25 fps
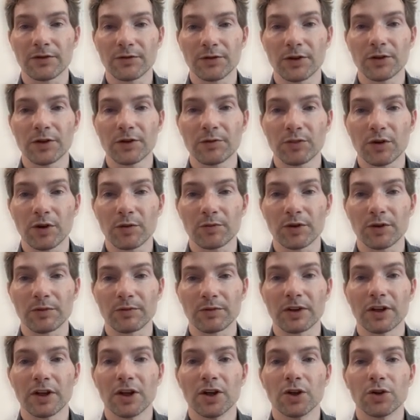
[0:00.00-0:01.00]
following
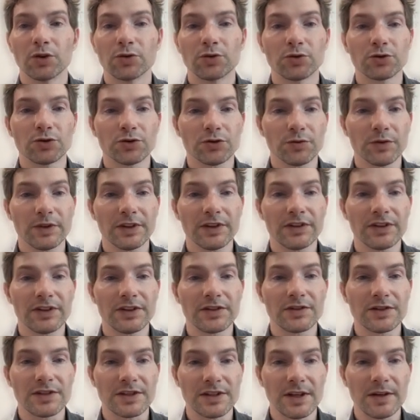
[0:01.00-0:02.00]
problem: to treat
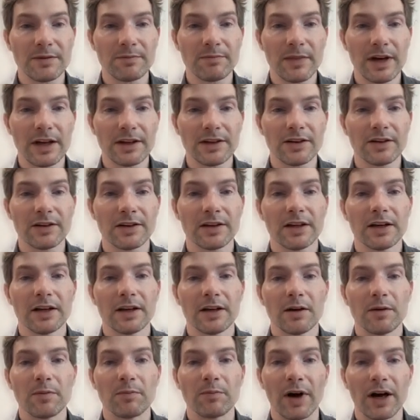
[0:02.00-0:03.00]
in the same manner
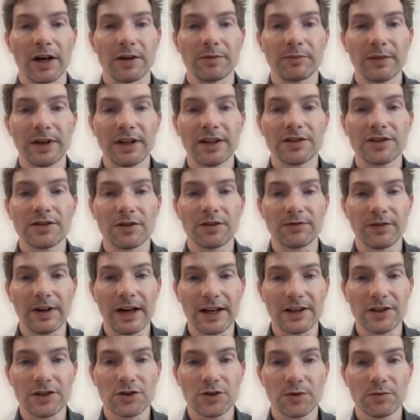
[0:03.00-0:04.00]
by means of
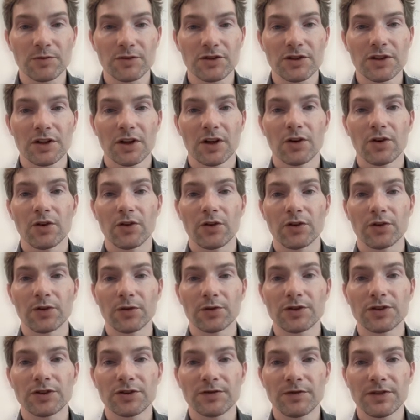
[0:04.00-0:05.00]
axioms
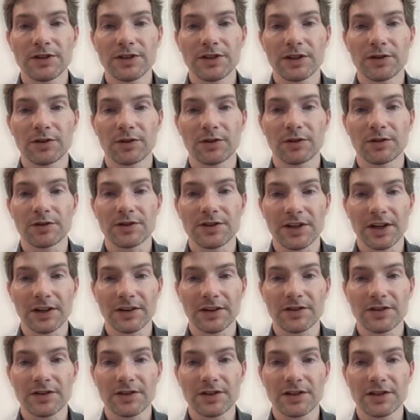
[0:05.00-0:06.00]
those physical
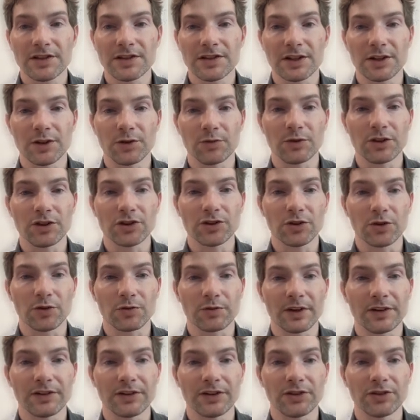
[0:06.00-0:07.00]
sciences in which
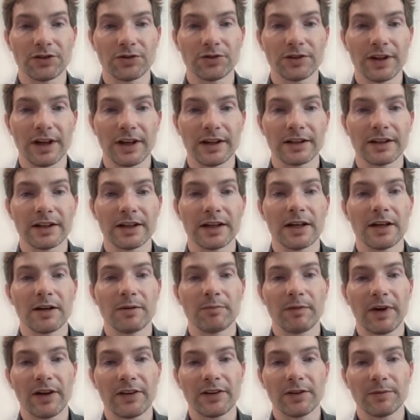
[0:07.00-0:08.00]
already today
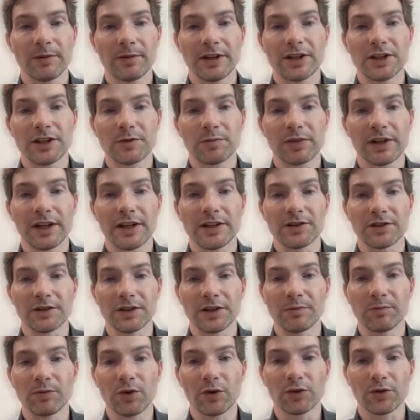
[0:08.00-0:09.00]
mathematics plays an
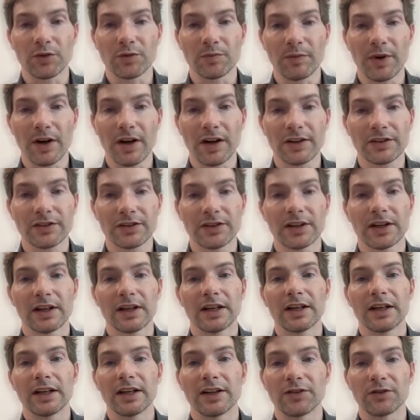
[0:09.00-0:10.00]
important part.
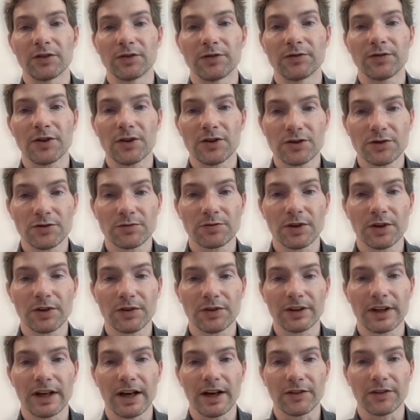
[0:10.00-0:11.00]
In the first
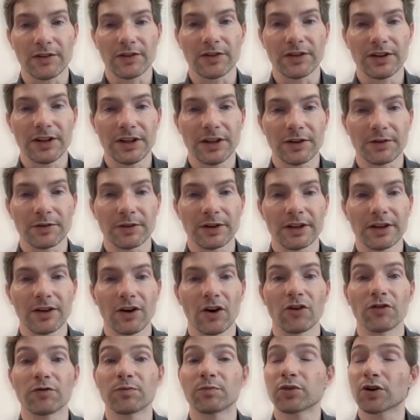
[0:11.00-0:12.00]
rank are the theory
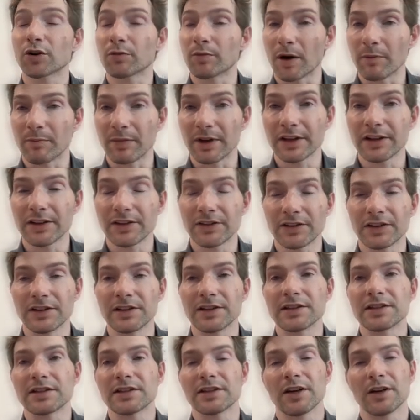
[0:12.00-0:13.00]
of
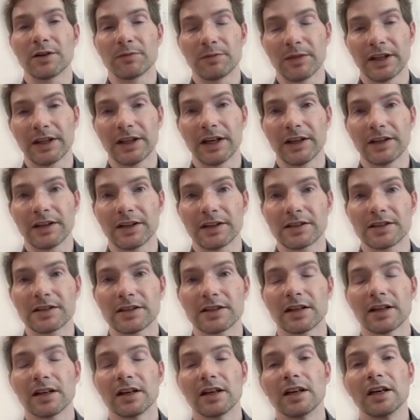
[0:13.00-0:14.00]
probabilities and
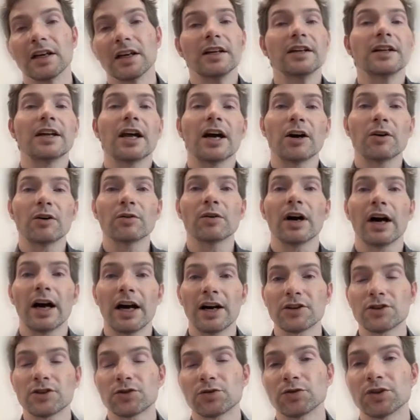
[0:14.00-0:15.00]
mechanics. Now,
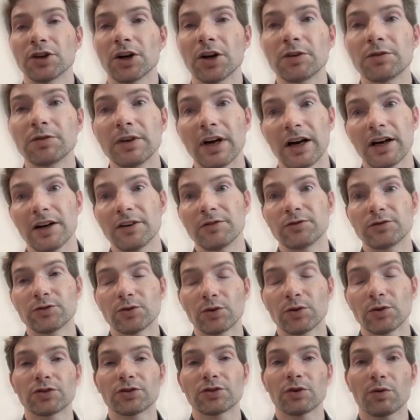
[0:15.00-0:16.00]
as you know, I've
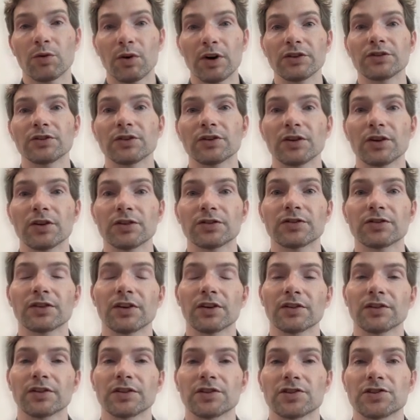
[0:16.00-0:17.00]
talked quite a lot
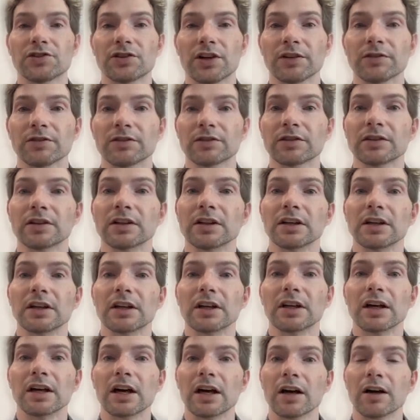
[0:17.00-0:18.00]
on this channel
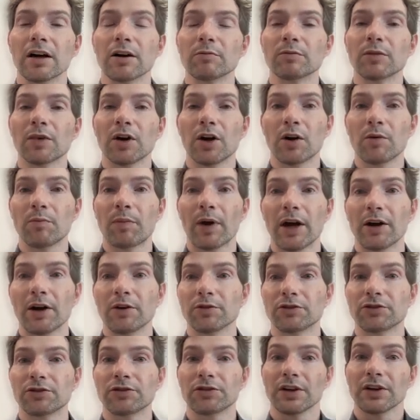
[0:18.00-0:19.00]

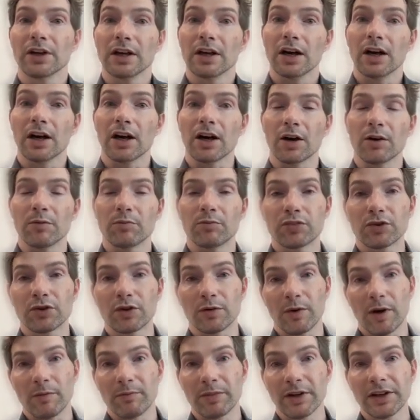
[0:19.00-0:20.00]
about
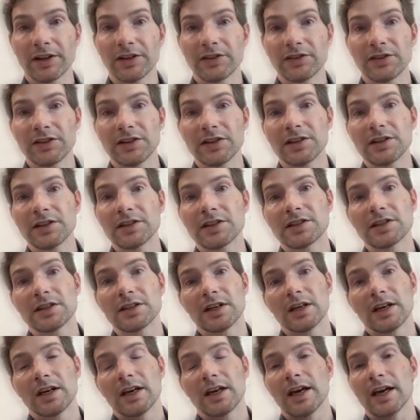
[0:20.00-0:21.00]
probabilities,
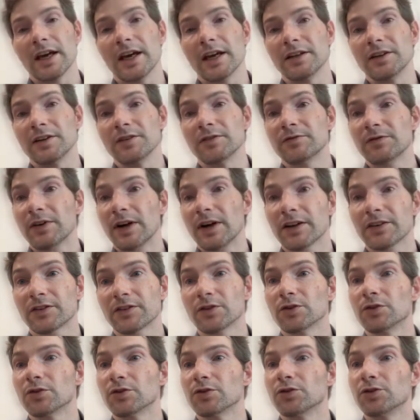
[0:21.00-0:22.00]
and in fact,
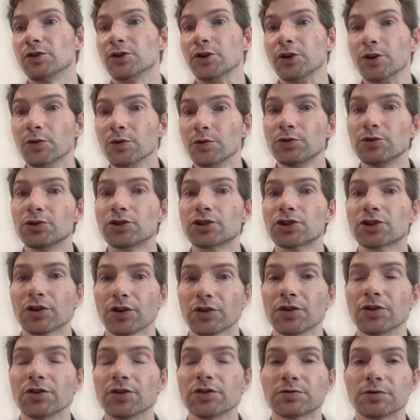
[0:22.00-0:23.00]
the huge
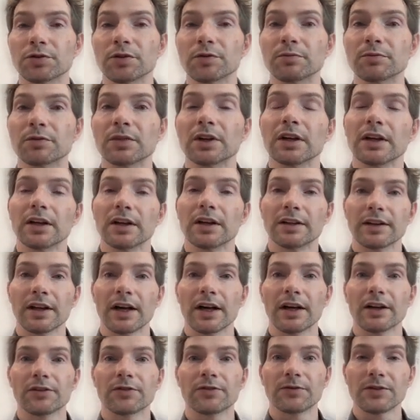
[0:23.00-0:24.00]
conundrum
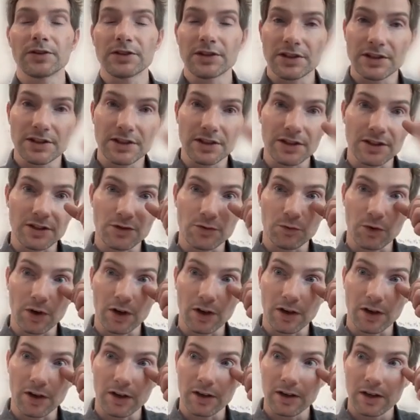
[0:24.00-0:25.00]
that physicists
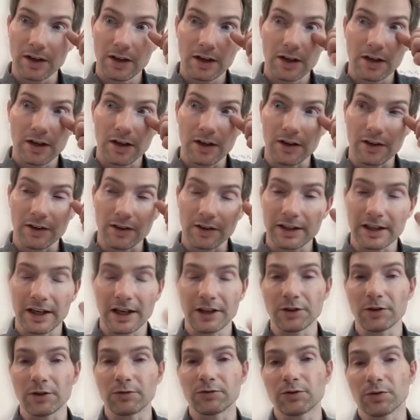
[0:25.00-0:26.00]
were
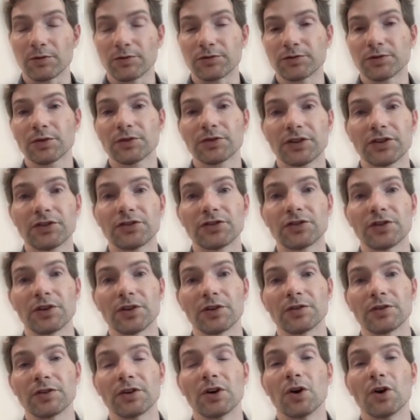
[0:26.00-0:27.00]
kind of confronted
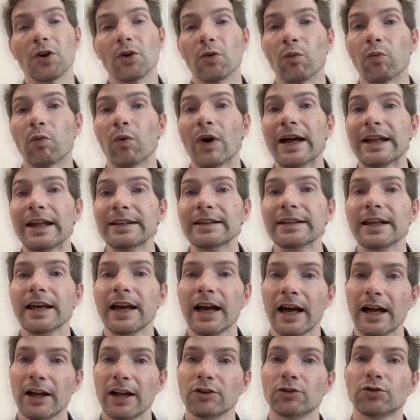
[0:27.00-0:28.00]
to when they
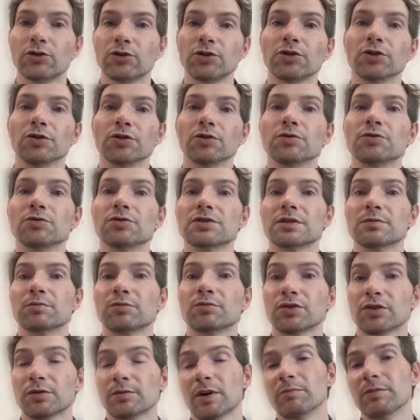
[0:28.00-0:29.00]
had to use
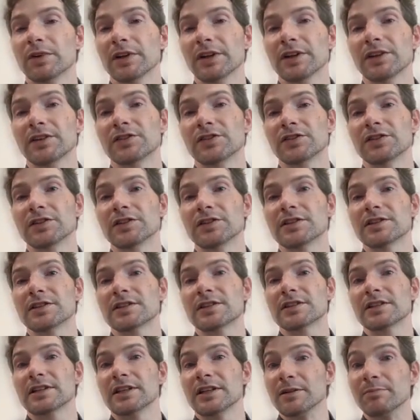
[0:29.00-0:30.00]

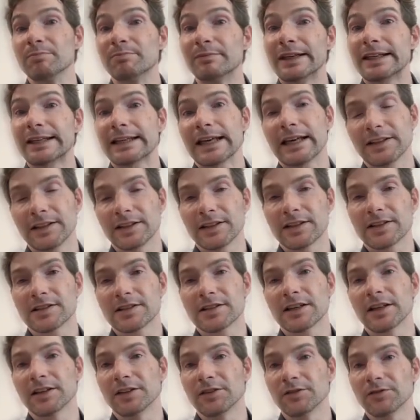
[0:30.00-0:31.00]
probabilities in
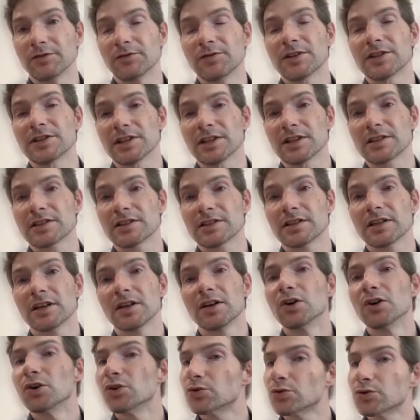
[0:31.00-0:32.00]
mechanics and in physics
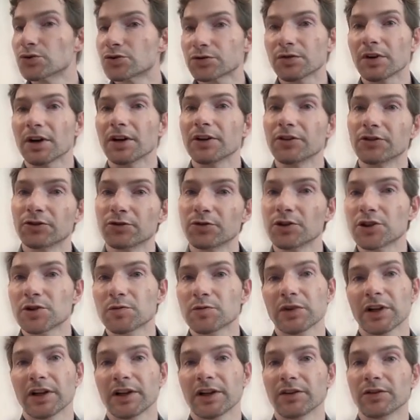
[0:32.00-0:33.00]
to try to
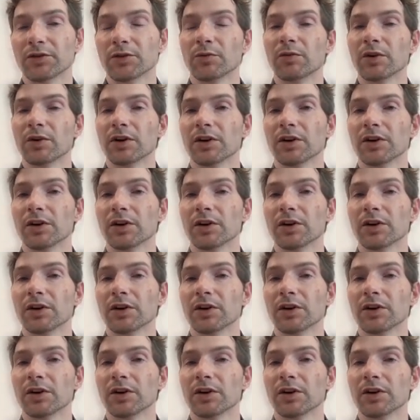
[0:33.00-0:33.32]
explain the